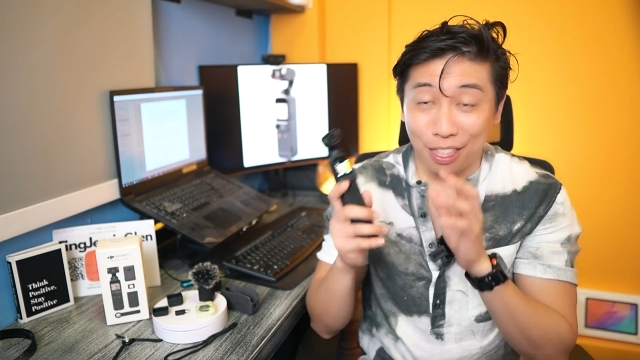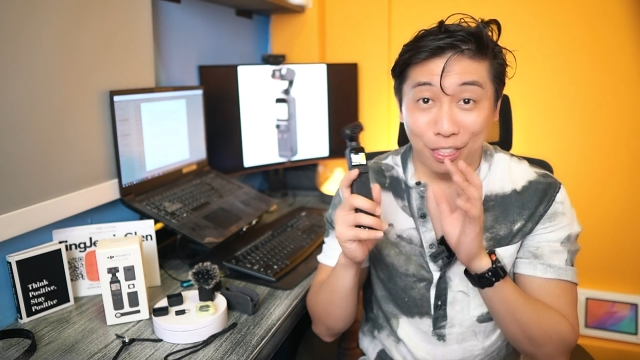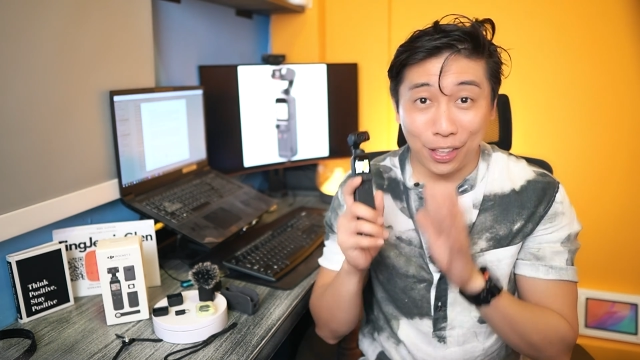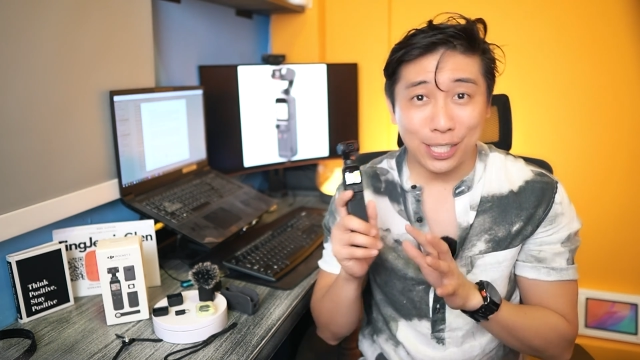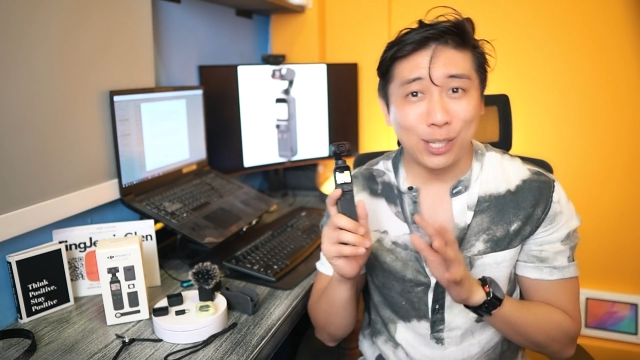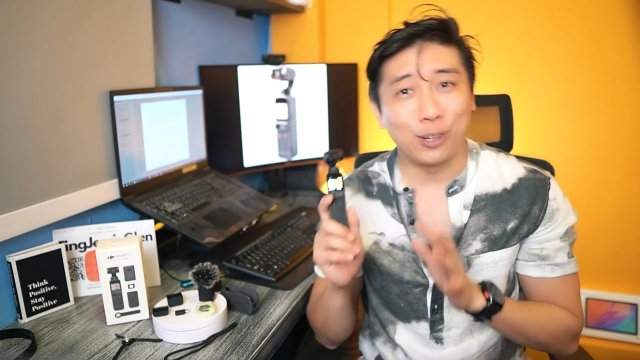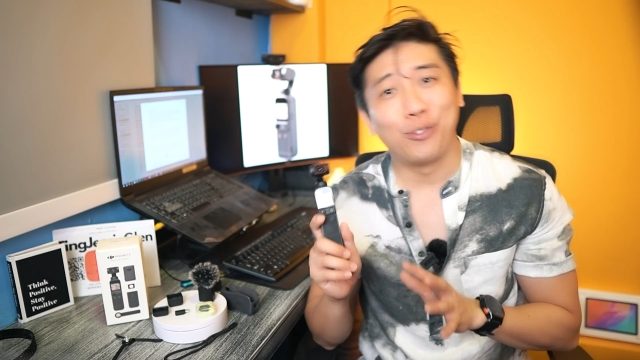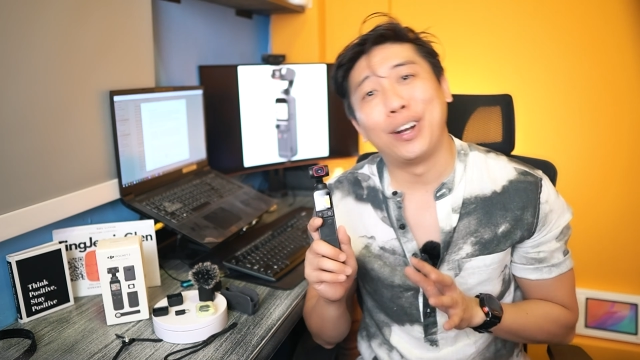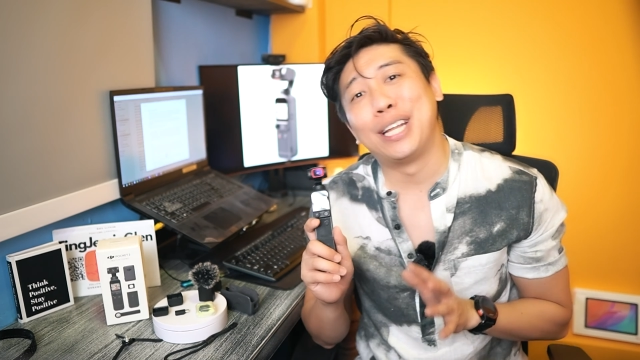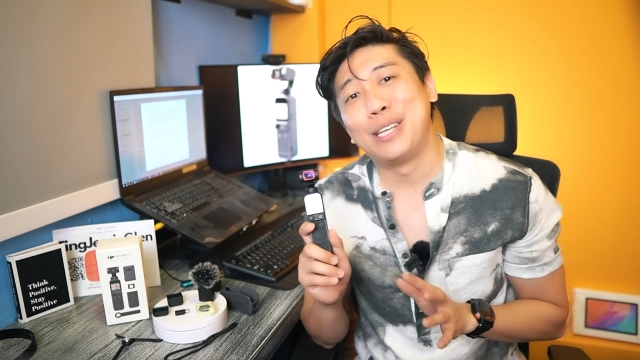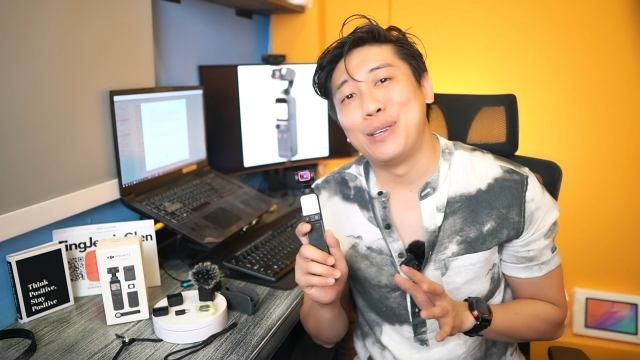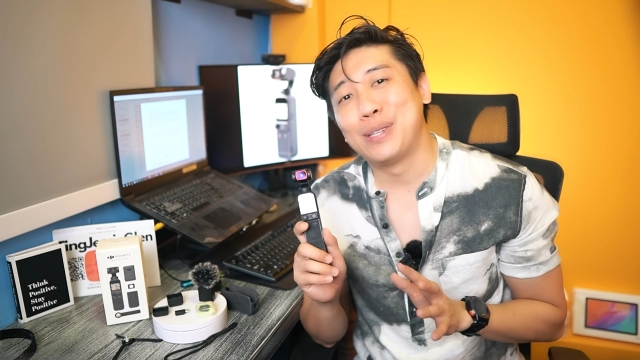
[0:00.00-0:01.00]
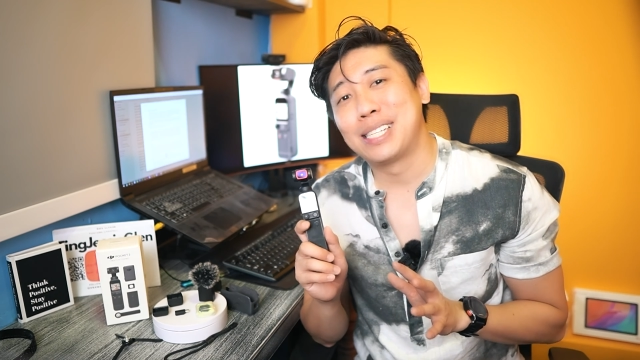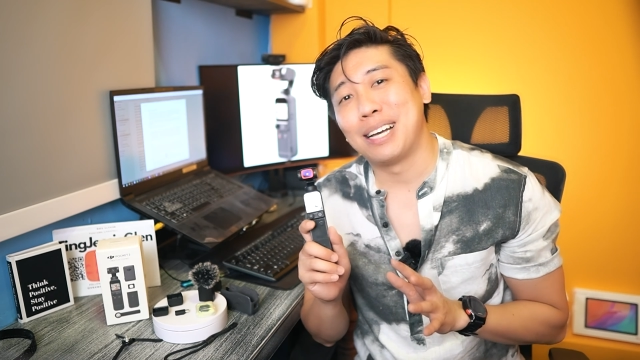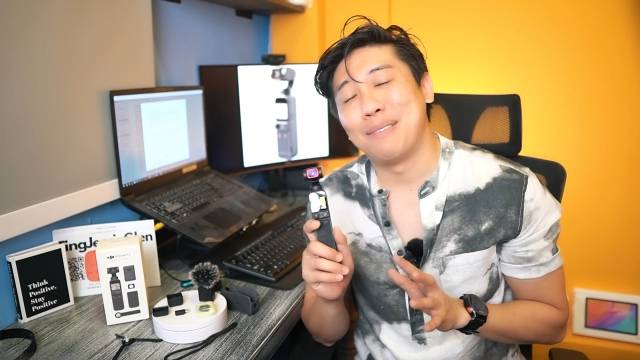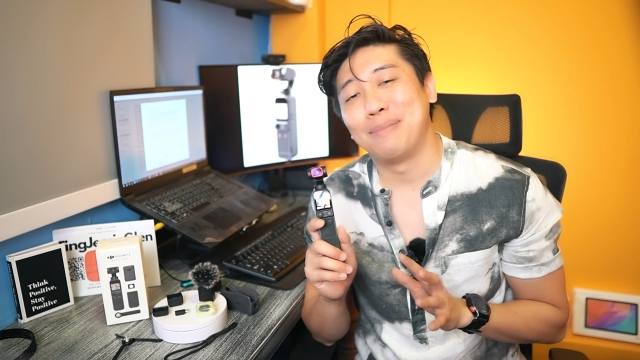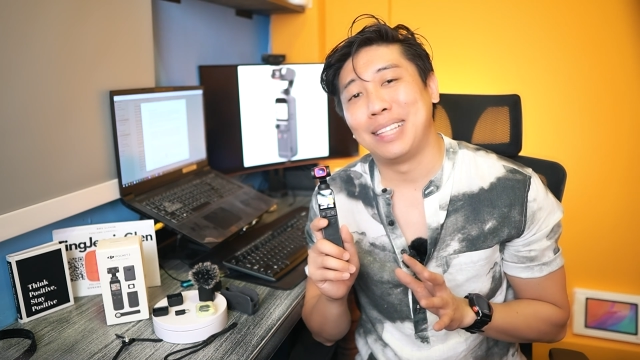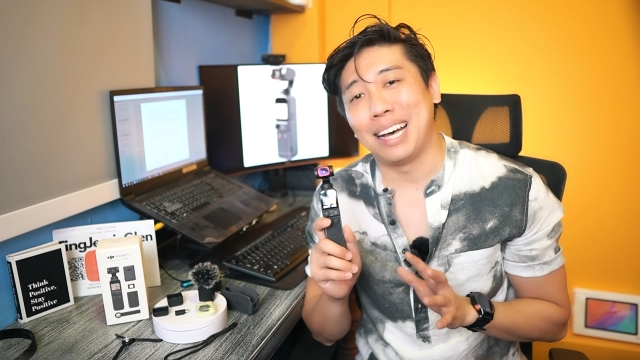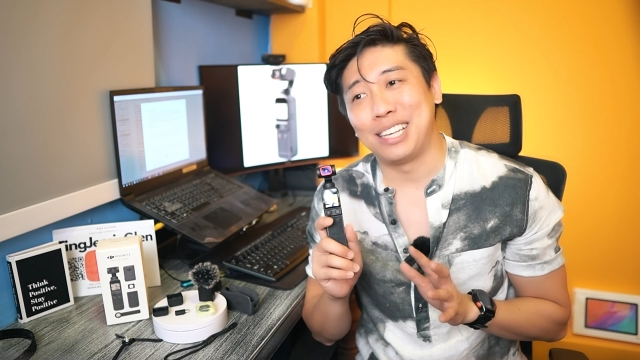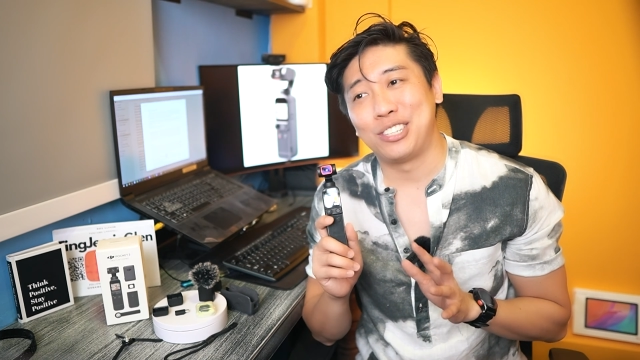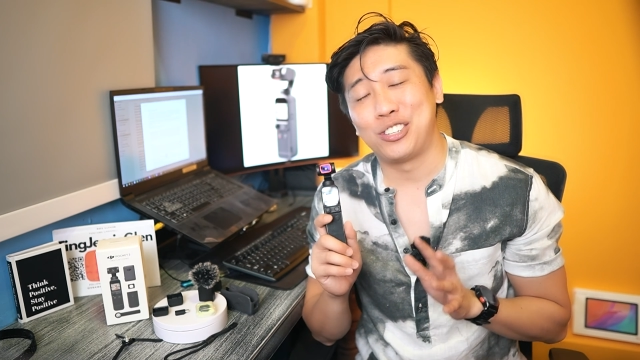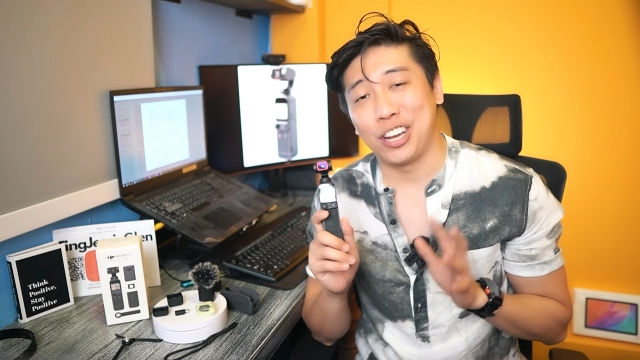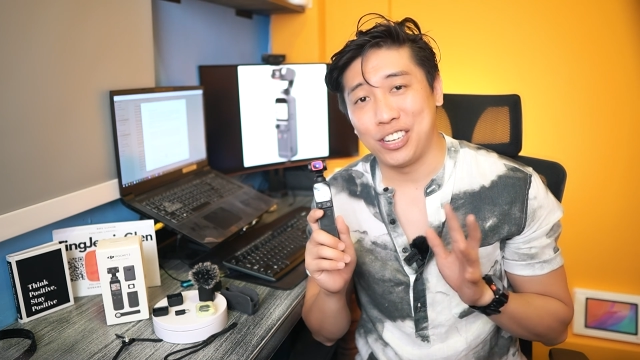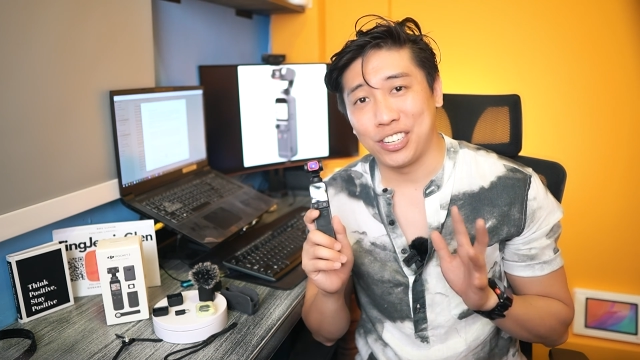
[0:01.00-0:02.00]
This could really use some nice
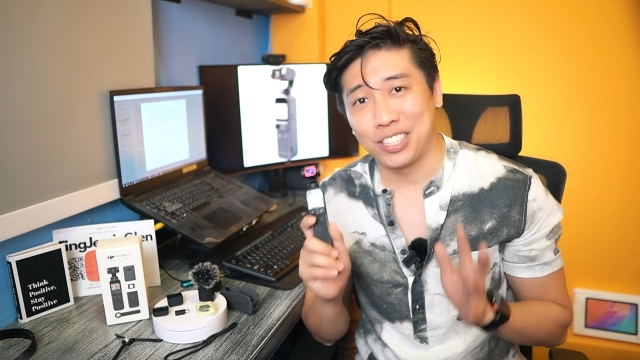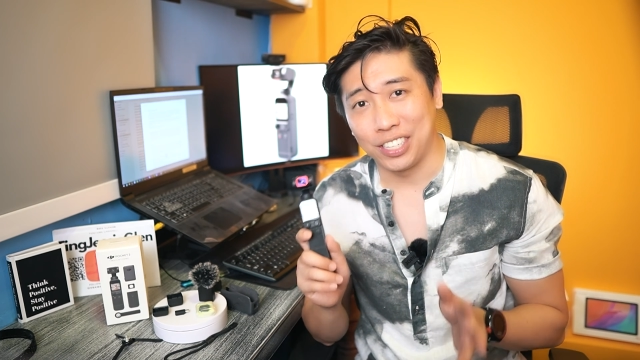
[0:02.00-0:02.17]
changes